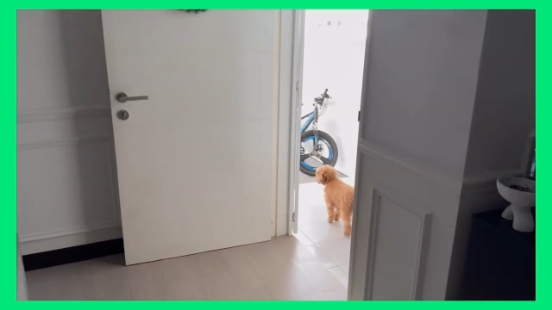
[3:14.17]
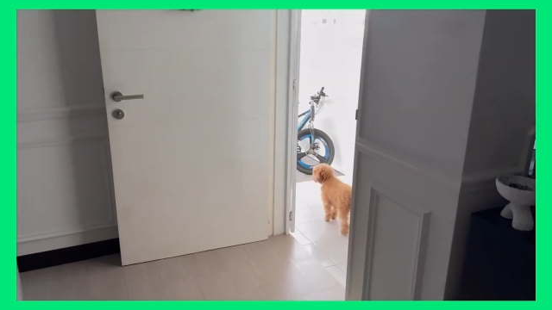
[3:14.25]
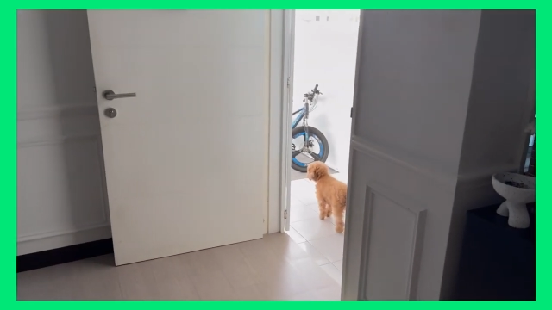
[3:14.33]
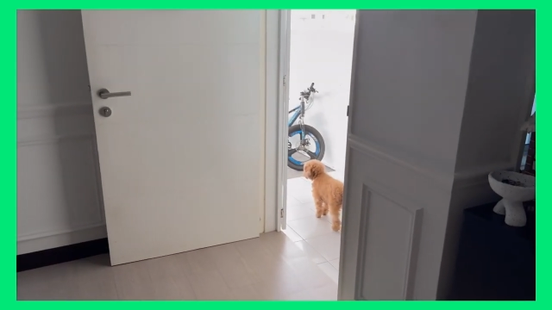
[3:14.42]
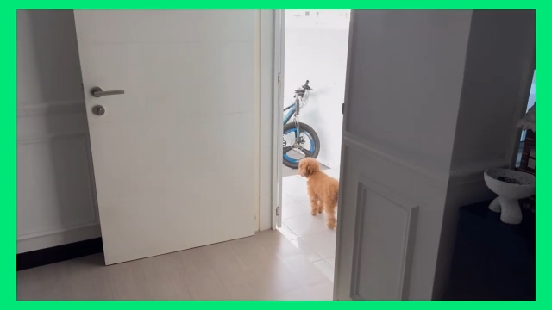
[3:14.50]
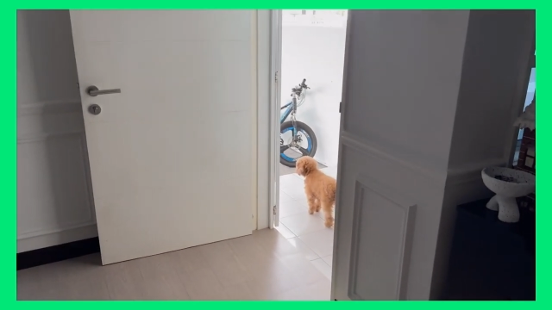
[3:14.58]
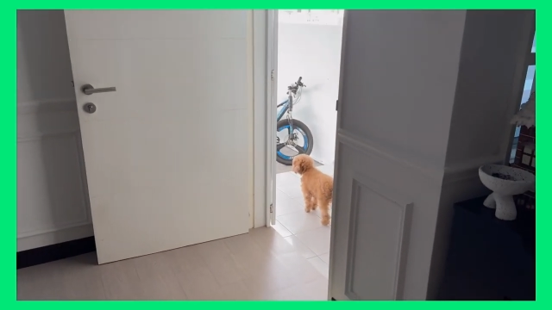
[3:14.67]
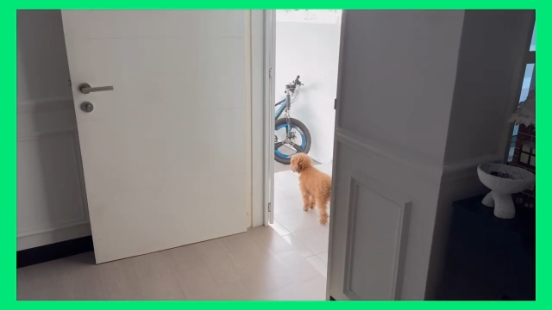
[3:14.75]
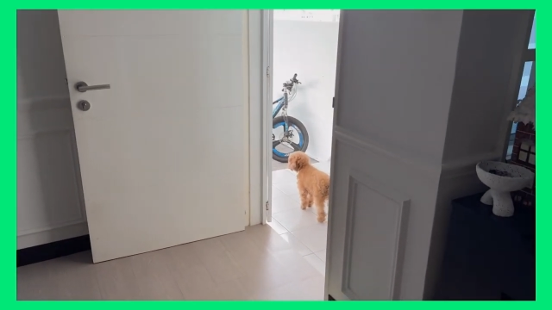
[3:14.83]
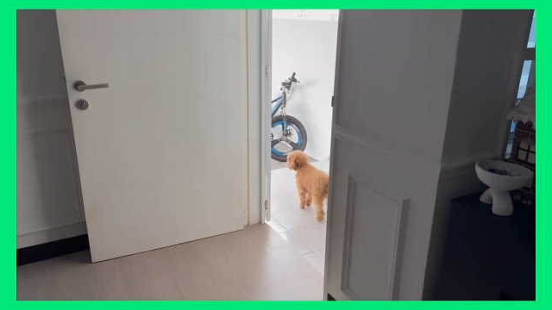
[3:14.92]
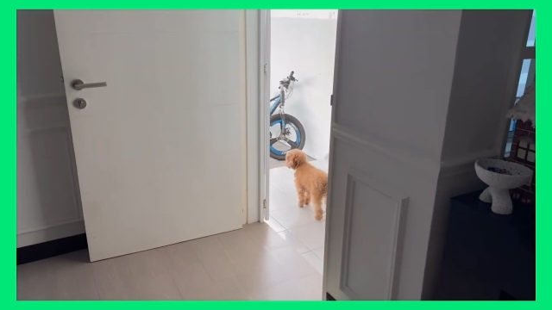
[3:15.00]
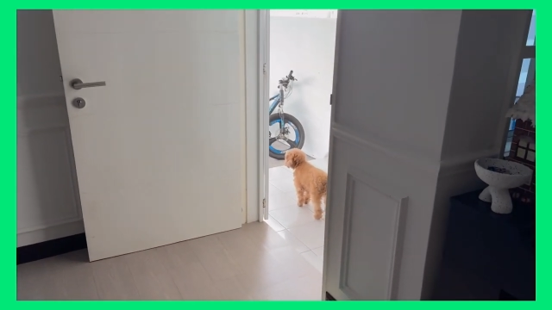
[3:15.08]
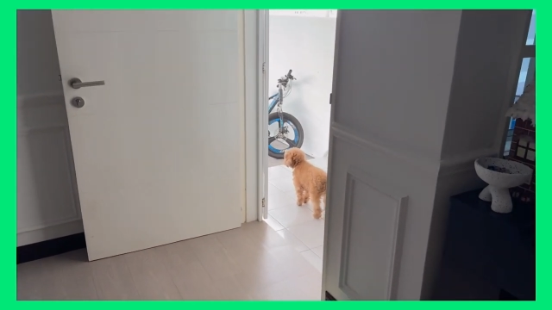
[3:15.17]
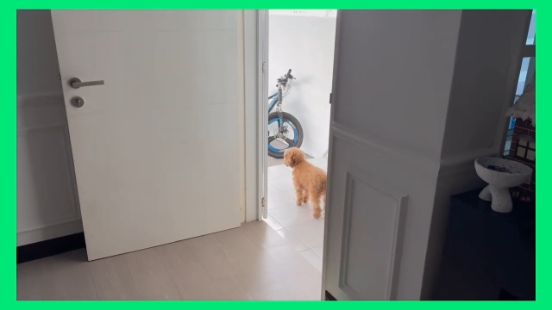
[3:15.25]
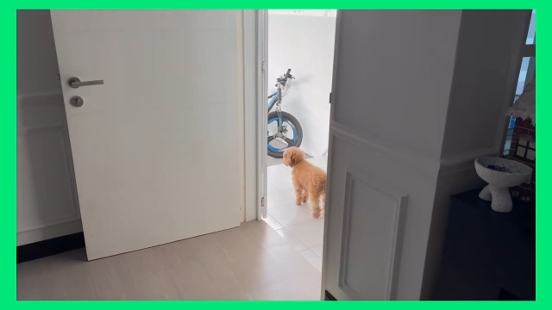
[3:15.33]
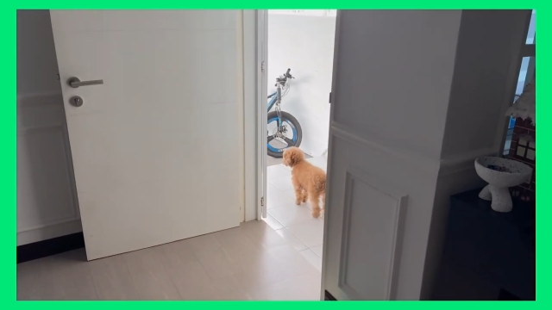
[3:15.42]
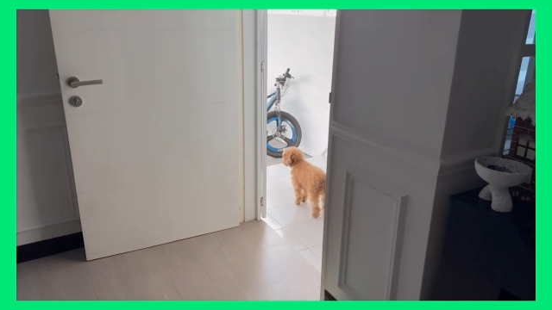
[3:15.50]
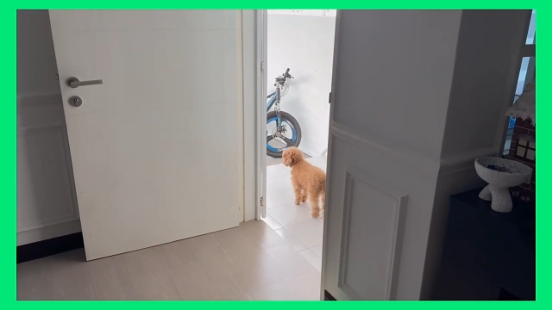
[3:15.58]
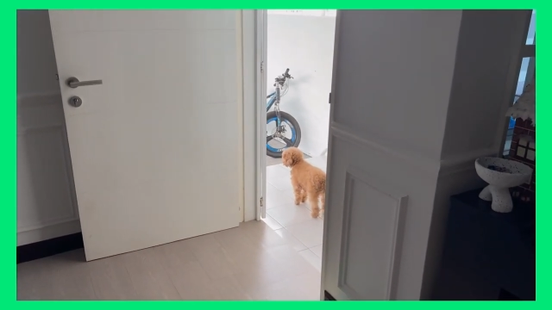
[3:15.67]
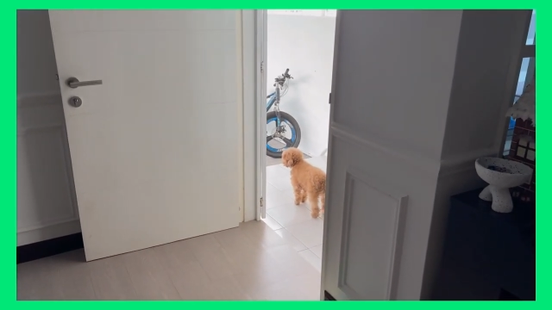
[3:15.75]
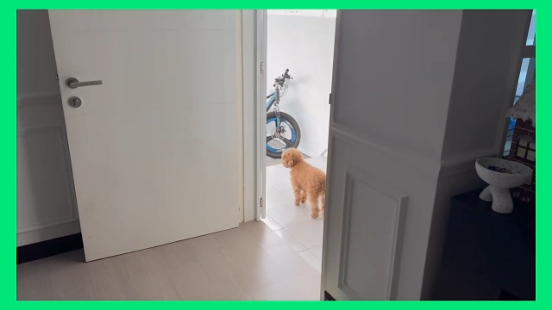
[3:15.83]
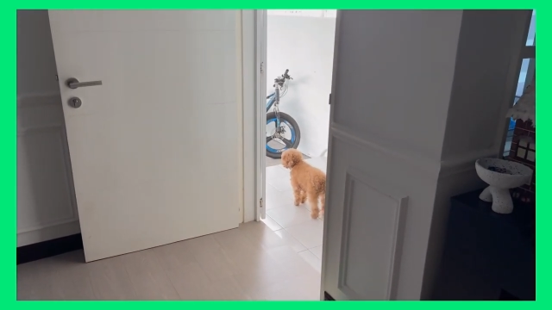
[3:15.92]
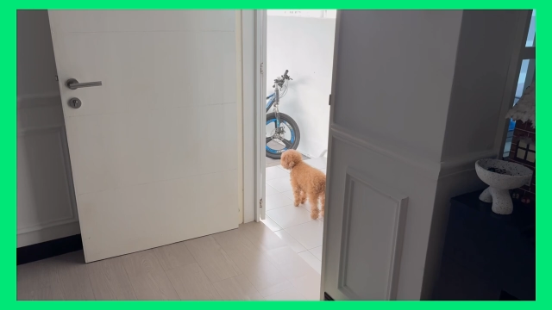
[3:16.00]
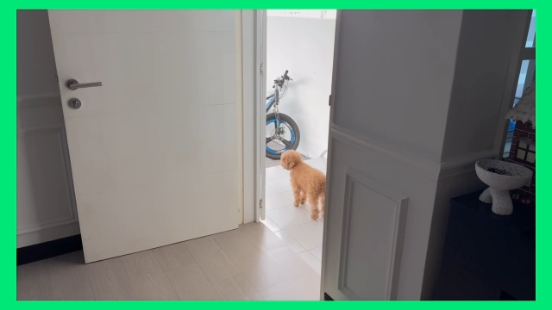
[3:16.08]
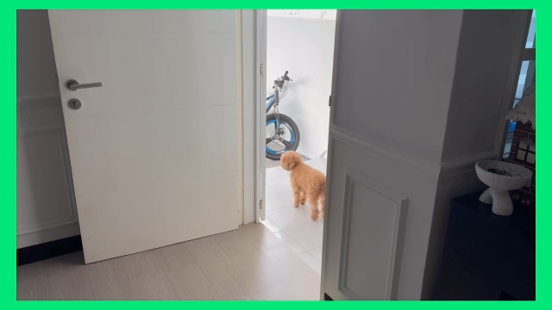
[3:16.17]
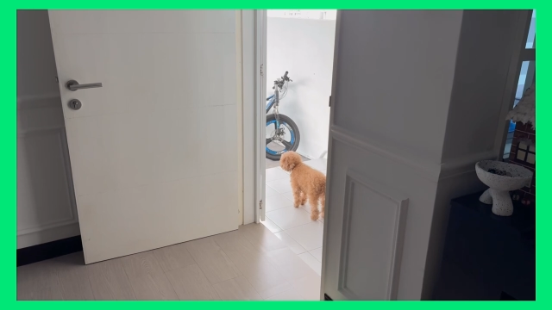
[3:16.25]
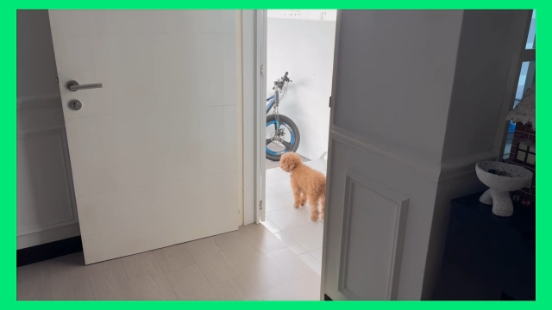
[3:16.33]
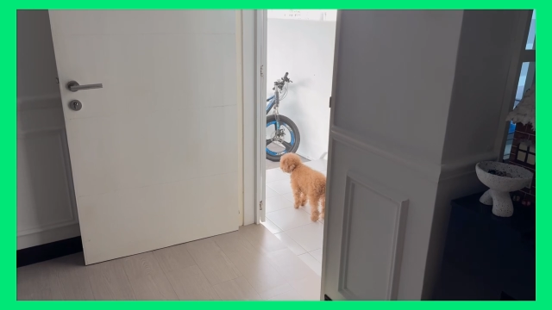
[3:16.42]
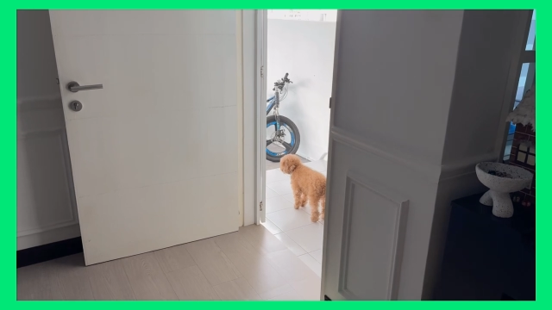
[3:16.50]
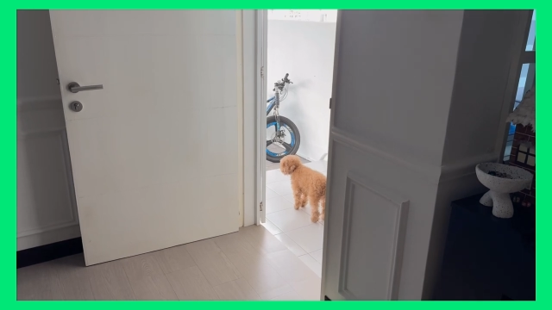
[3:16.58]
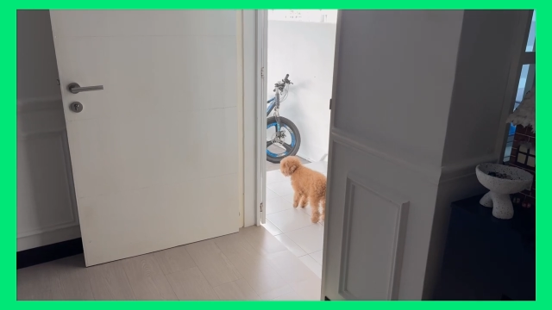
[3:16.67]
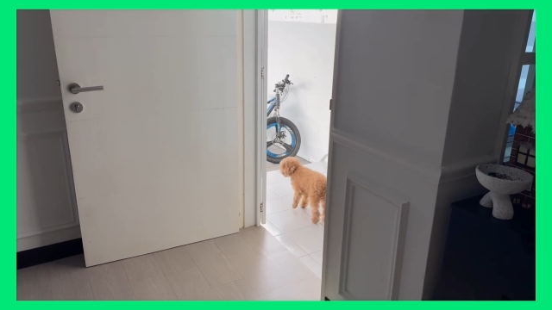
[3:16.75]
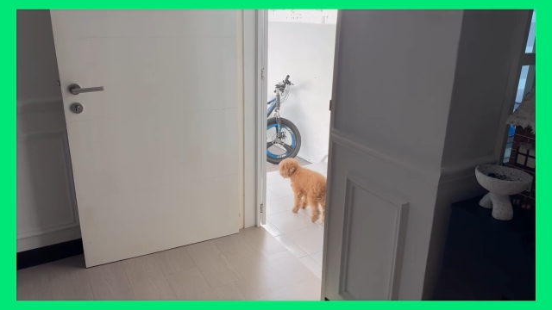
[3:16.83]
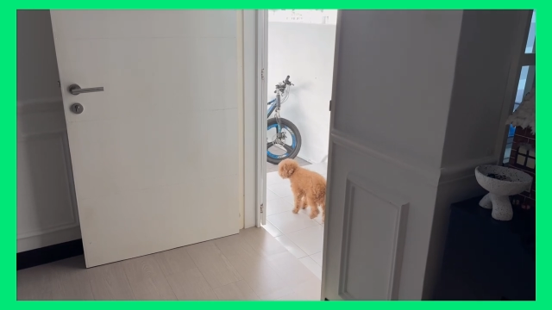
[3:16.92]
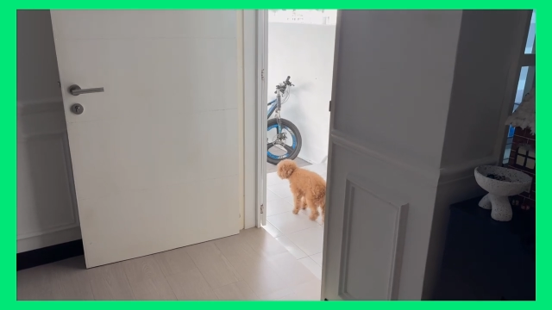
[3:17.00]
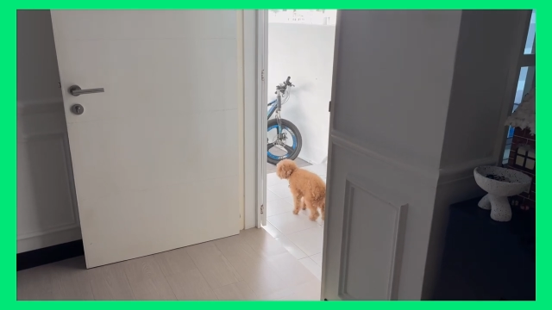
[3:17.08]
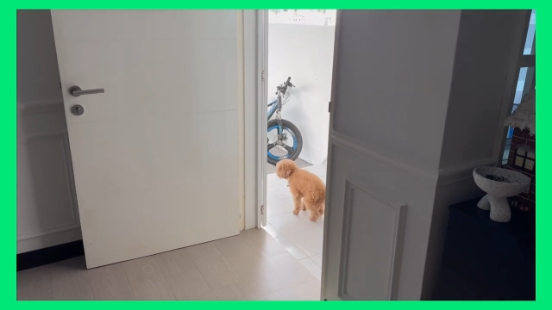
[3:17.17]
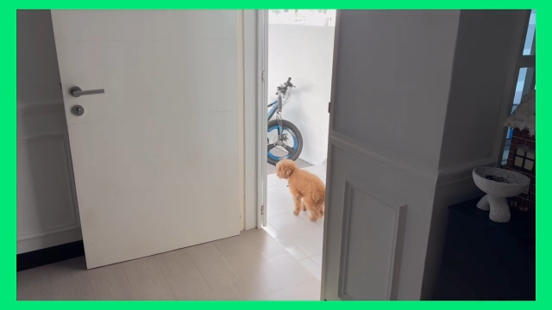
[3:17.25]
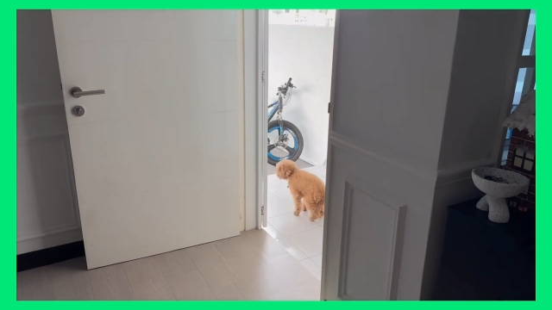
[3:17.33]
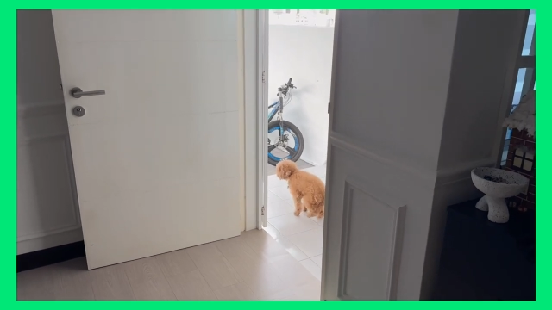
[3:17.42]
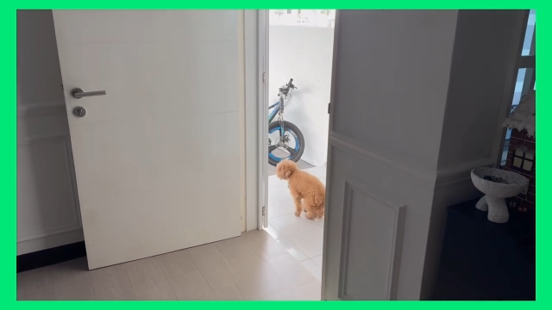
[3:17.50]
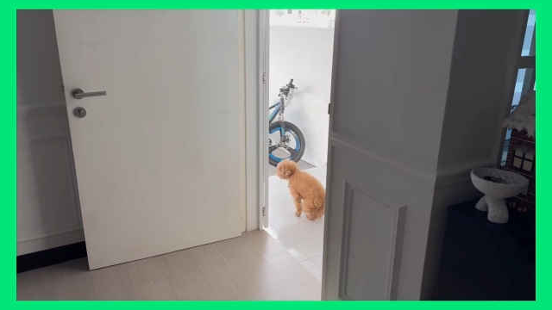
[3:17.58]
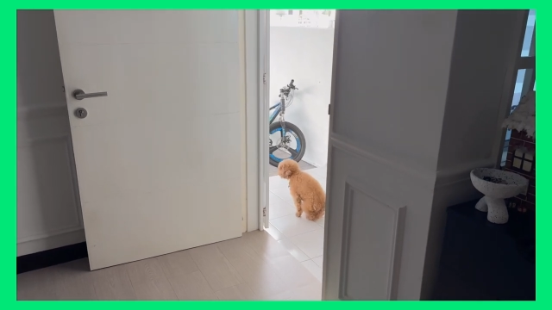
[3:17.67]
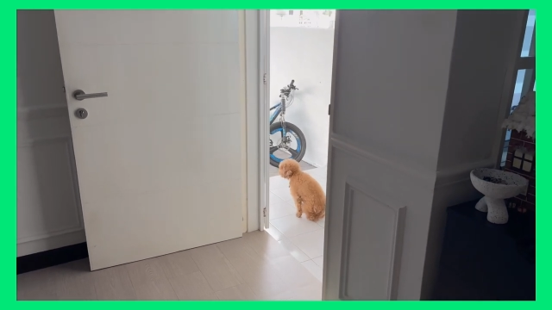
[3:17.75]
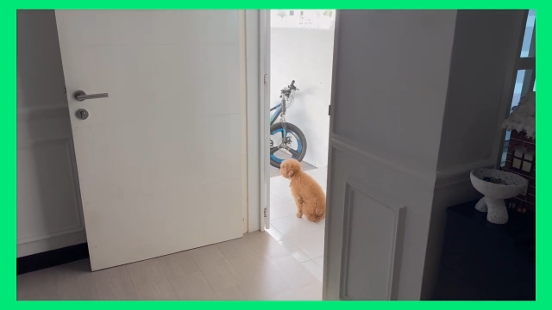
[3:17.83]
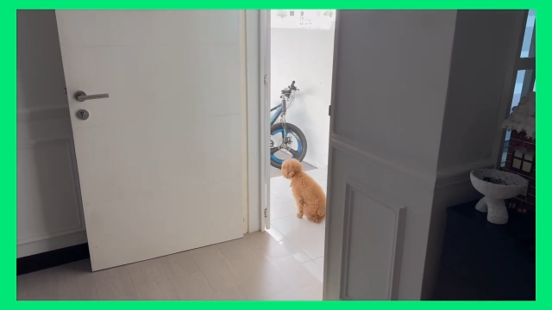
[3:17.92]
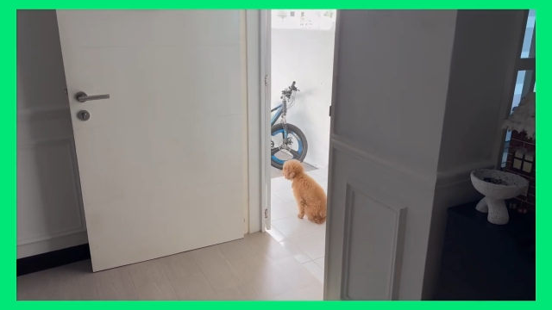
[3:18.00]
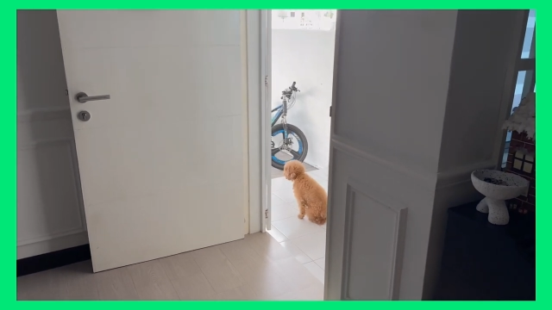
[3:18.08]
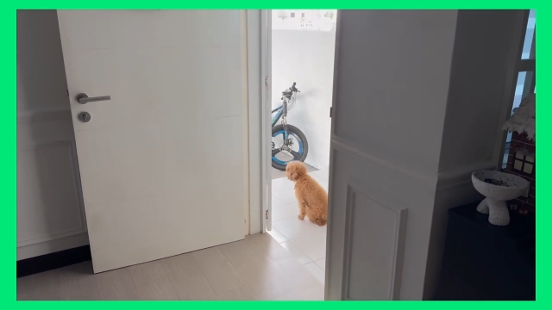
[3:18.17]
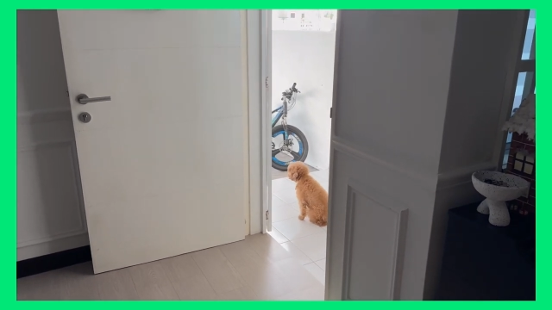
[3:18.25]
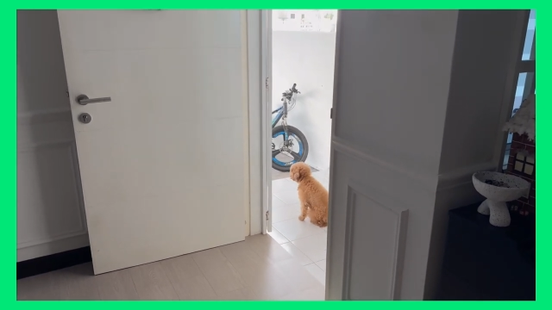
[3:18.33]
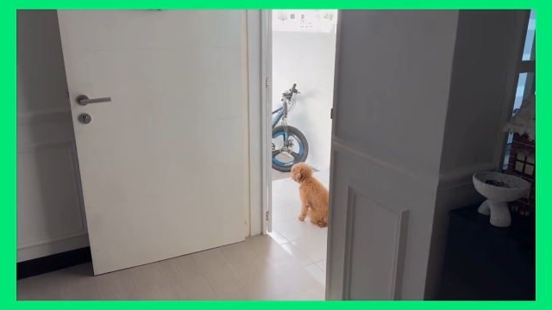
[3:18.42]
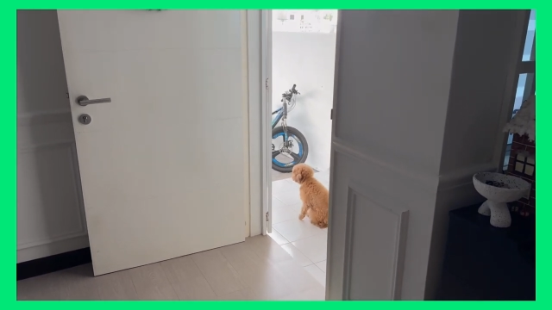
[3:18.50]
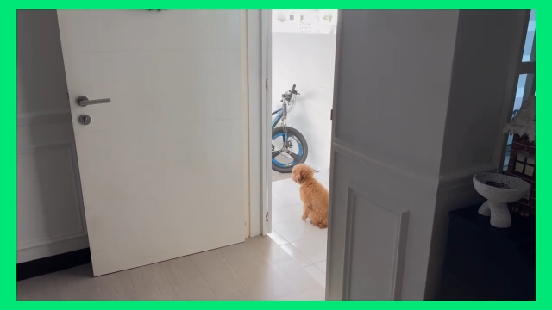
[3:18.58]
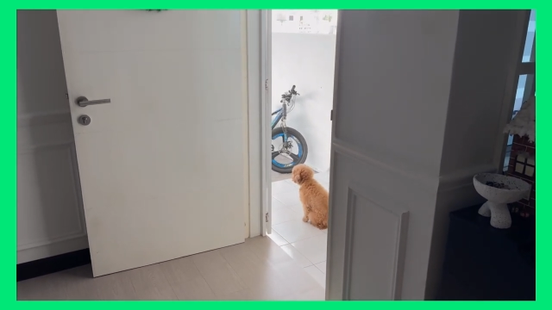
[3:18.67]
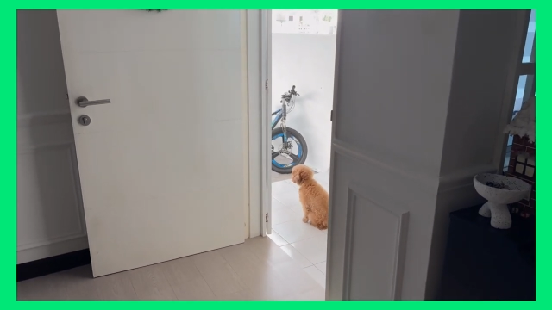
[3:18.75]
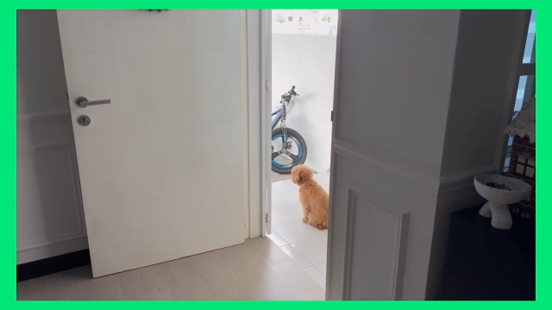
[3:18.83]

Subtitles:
No face is visible, so there are no lips to read.